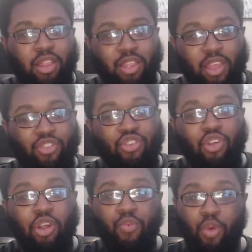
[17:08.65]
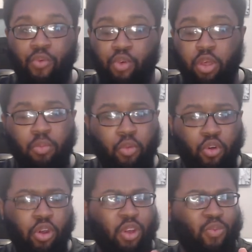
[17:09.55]
and let's actually start off with one of the
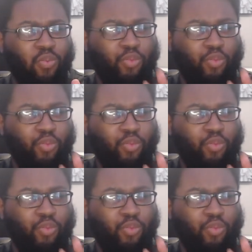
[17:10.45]
more